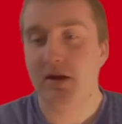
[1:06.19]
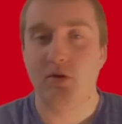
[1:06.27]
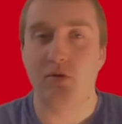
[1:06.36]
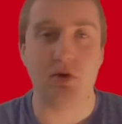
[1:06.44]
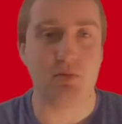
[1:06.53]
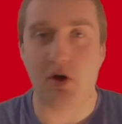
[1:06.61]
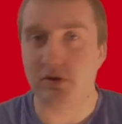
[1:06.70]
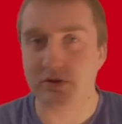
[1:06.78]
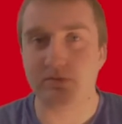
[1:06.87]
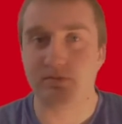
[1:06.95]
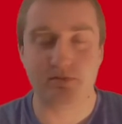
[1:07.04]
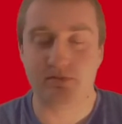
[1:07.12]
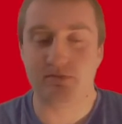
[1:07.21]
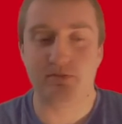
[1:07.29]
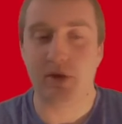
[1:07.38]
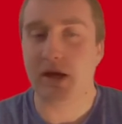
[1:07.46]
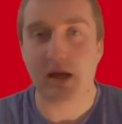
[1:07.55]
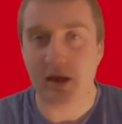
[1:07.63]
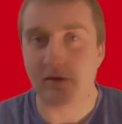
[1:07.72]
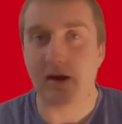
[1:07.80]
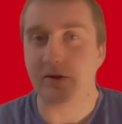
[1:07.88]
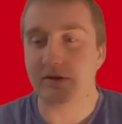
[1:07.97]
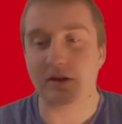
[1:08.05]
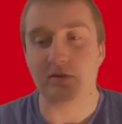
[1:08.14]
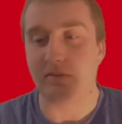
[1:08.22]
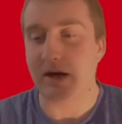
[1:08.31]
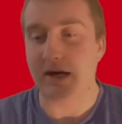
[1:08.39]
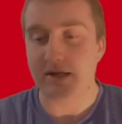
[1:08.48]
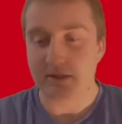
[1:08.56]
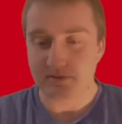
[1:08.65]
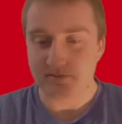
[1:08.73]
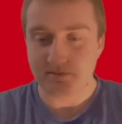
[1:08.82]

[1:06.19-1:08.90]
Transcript: where the ball was pinging around in the box.